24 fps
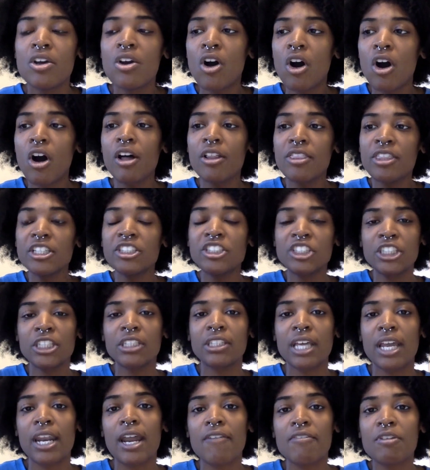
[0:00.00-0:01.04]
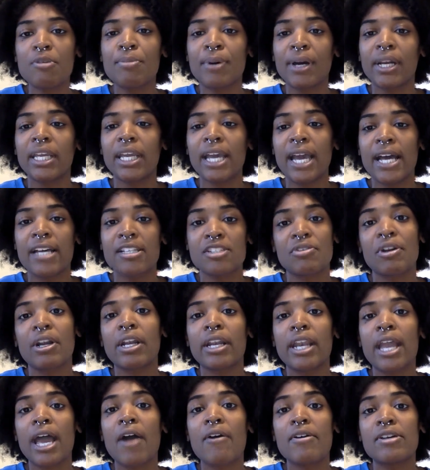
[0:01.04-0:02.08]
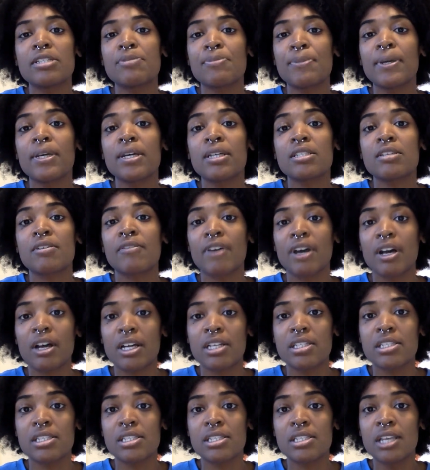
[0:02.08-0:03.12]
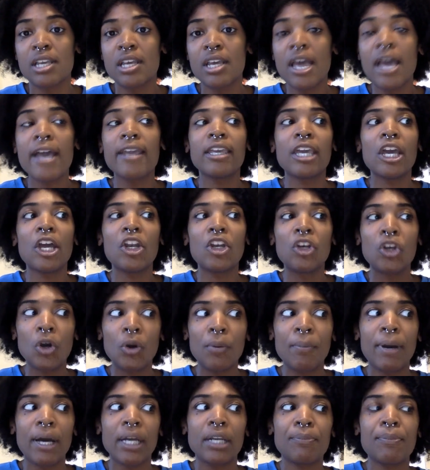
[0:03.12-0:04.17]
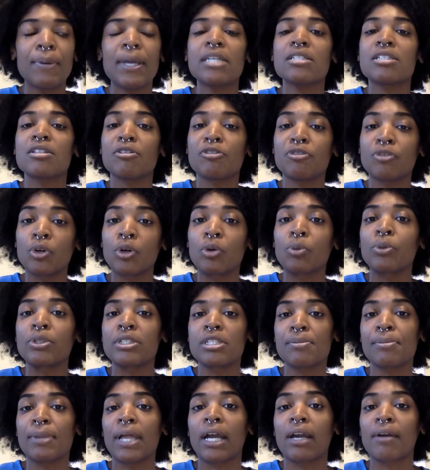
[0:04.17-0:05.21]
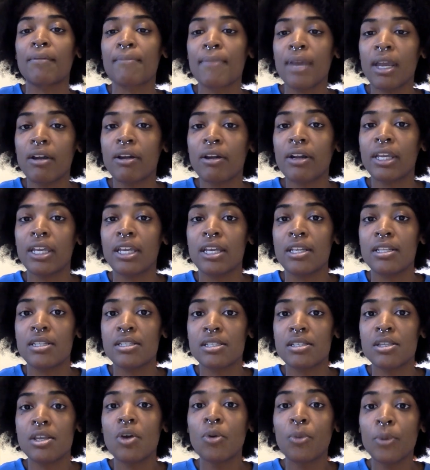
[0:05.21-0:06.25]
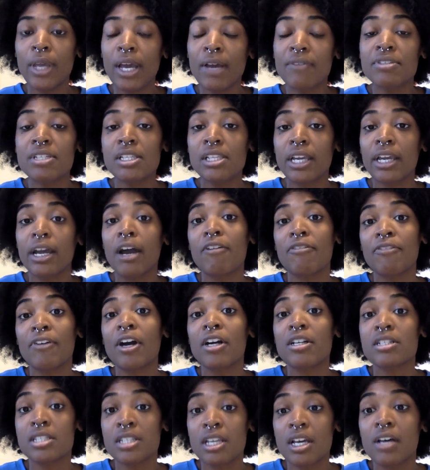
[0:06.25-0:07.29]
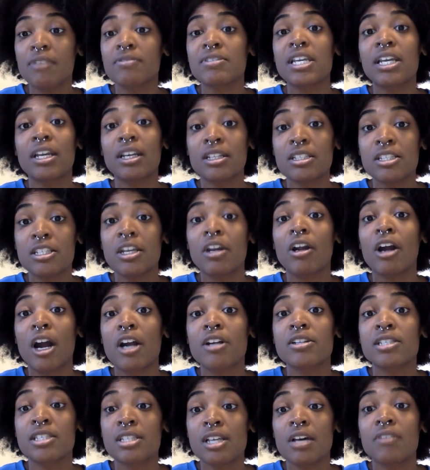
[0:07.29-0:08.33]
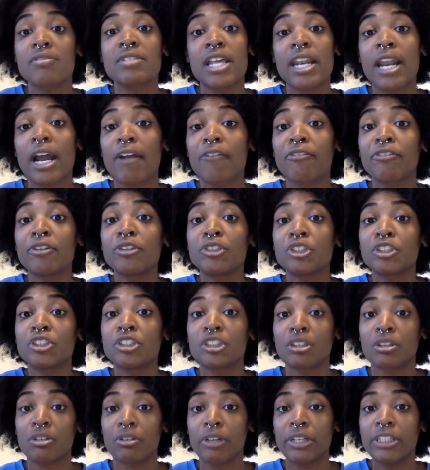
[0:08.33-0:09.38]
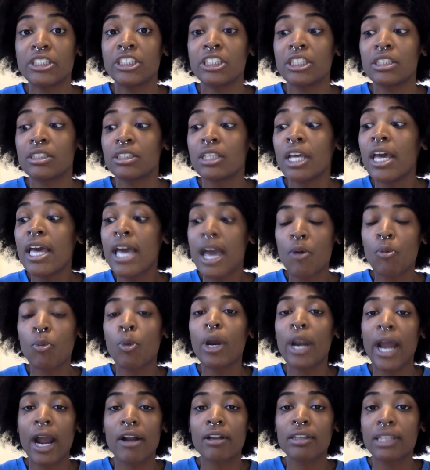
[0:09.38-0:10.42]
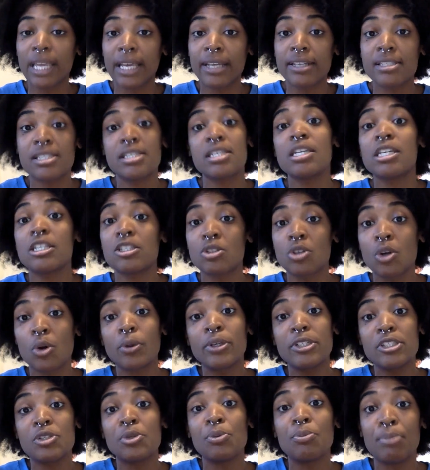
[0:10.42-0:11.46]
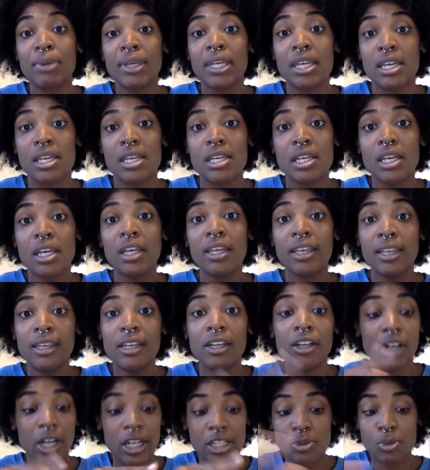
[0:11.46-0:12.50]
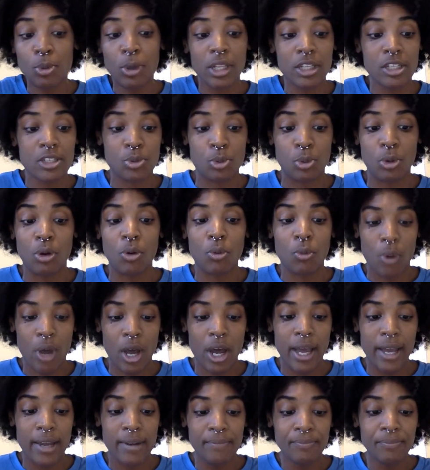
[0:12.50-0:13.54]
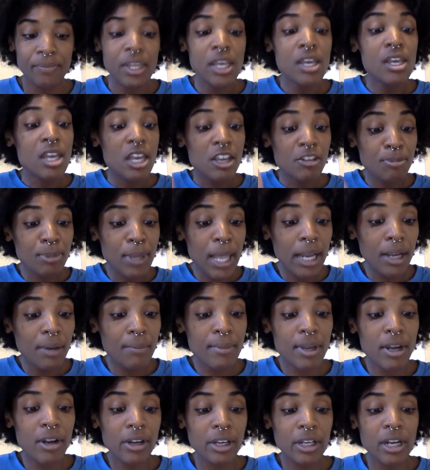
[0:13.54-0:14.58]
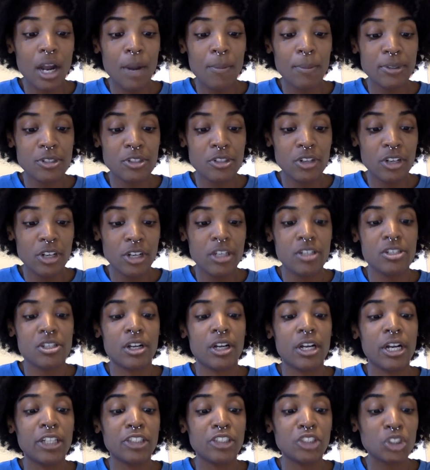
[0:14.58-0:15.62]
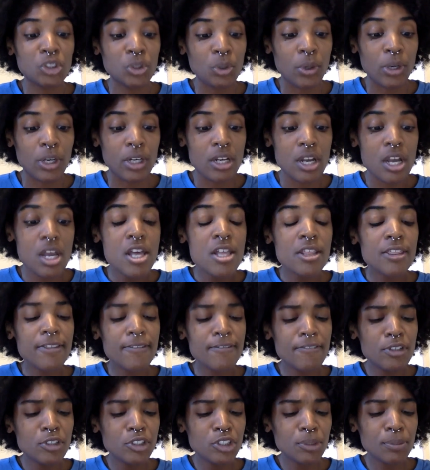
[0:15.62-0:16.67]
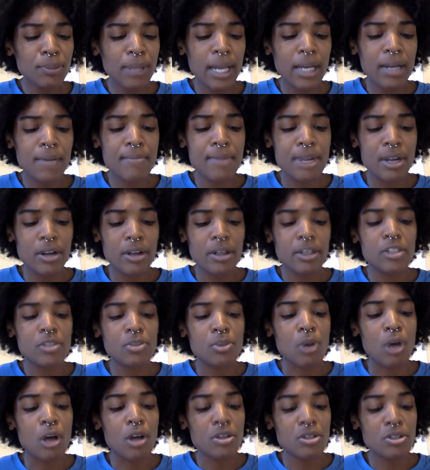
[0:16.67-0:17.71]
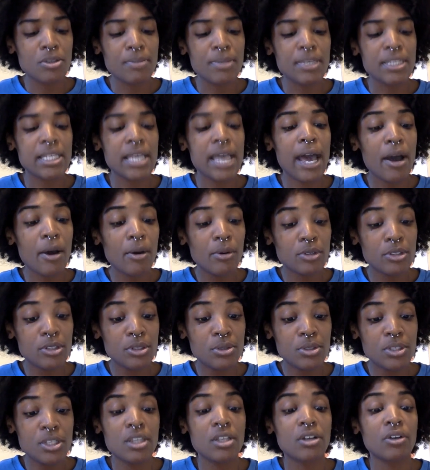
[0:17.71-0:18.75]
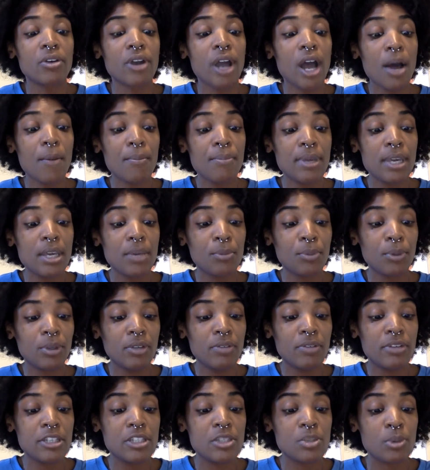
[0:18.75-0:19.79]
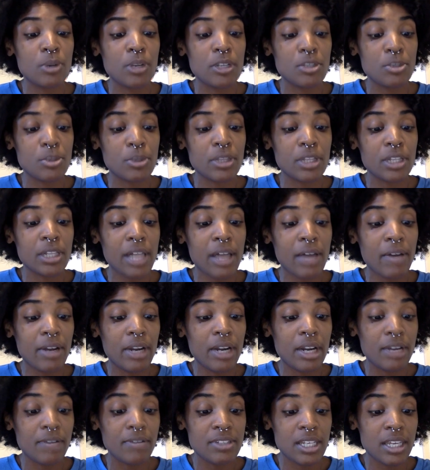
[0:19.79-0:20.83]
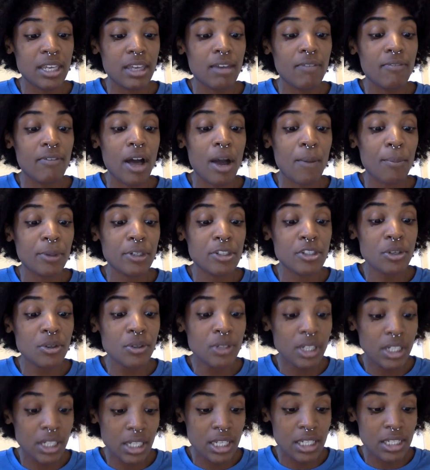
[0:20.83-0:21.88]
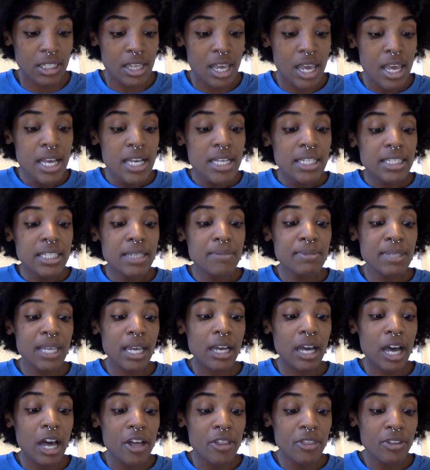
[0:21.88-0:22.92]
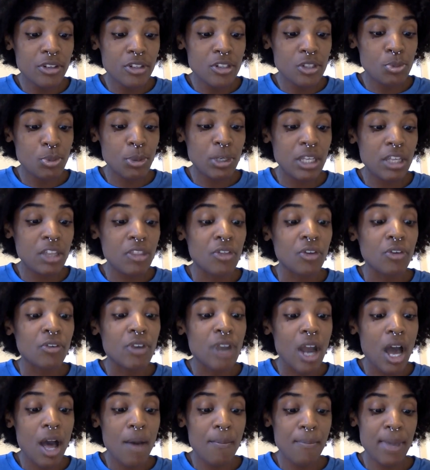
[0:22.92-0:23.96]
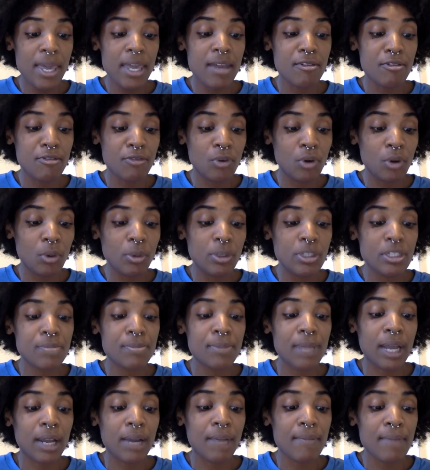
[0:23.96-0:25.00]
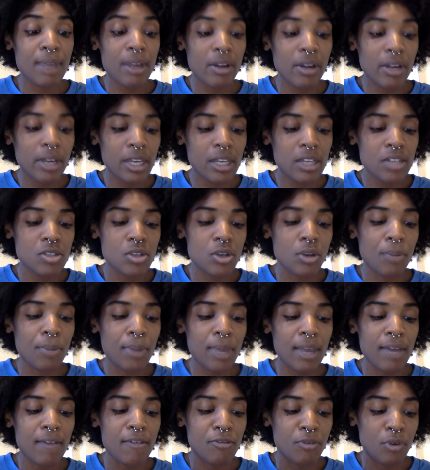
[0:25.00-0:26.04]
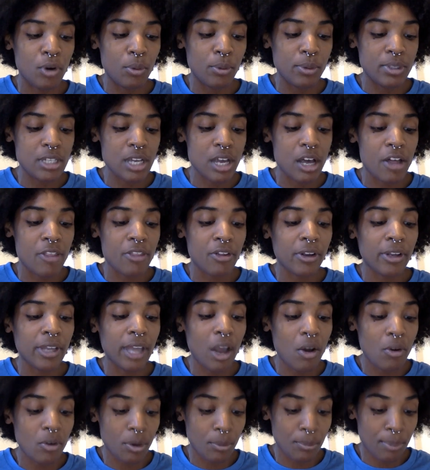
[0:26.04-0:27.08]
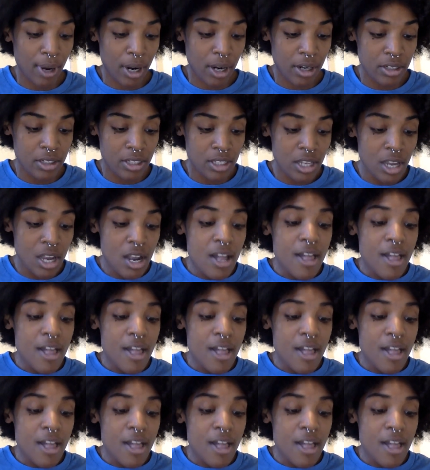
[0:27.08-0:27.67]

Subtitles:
All this shit that everybody has right now is because of us, and yet nobody pays it forward to black Americans. We have to look out for ourselves and consider ourselves and our future generations and what our legacy is going to be here as well as worldwide. If black American opportunities are cut short, the future black Americans will also miss out due to their not being previous ones with clout enough to give opportunities. Seems like others would either not pay it forward to black Americans or pay it forward to other counterparts.